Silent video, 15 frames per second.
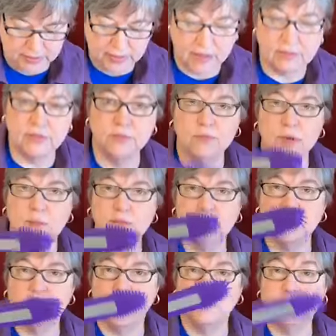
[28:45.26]
loves a rubber
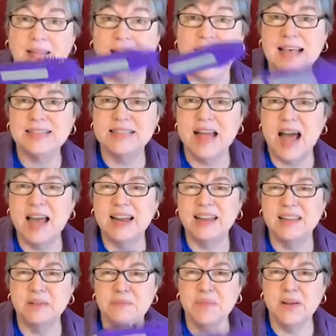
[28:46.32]
scrubber. Last night,
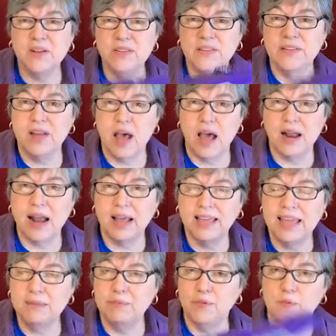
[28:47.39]
in the middle of the night, I
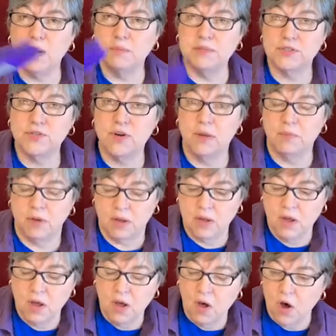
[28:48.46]
keep a rubber scrubber
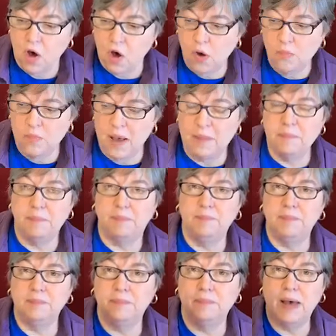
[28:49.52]
on
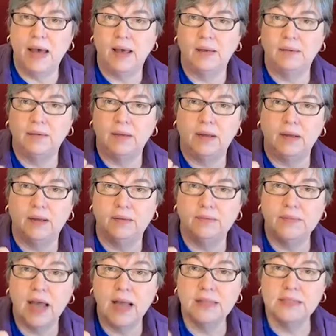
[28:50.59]
my
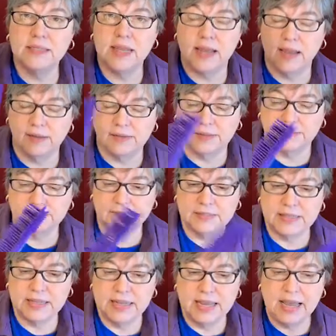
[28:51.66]
nightstand,
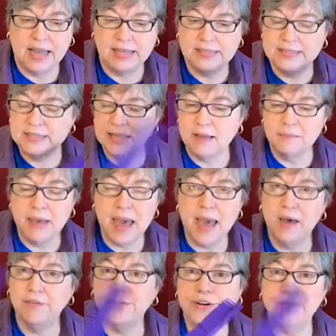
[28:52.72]
and
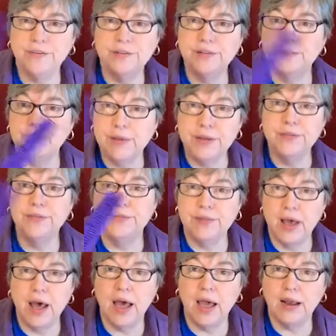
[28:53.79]
somehow during the middle of the
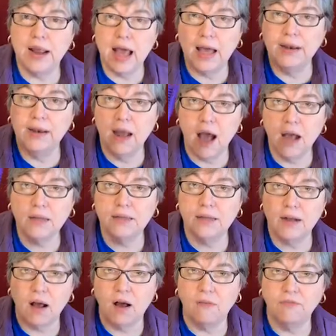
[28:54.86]
night, I knocked
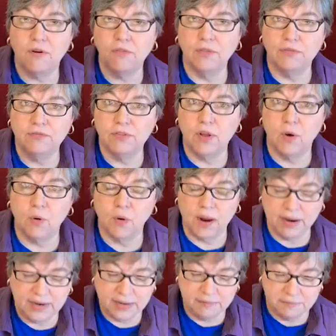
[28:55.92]
it off on the floor
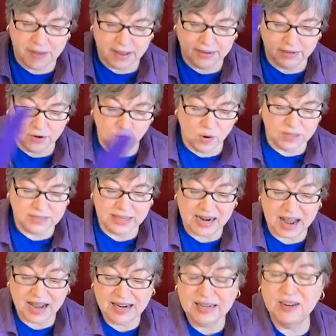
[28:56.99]
and it made a noise, and
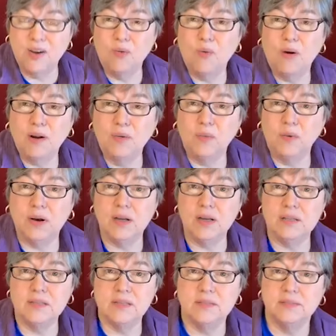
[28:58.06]
I didn't know what it
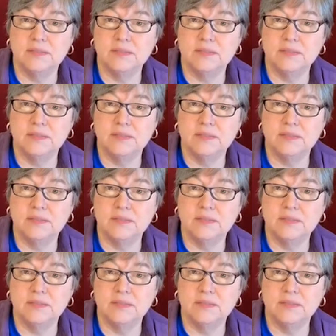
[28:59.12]
was.